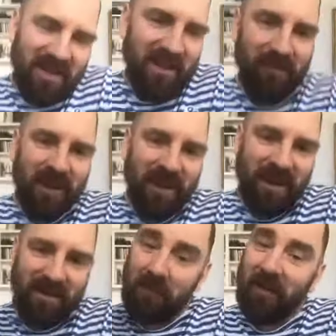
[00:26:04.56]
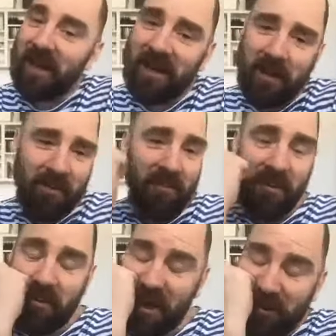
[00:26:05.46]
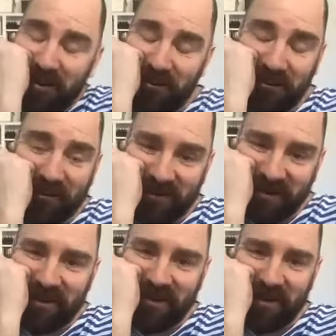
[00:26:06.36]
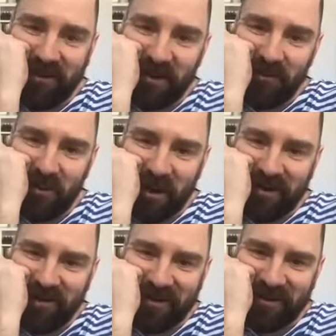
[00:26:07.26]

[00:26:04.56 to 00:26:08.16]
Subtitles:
nice. I'm very happy to that we met. It's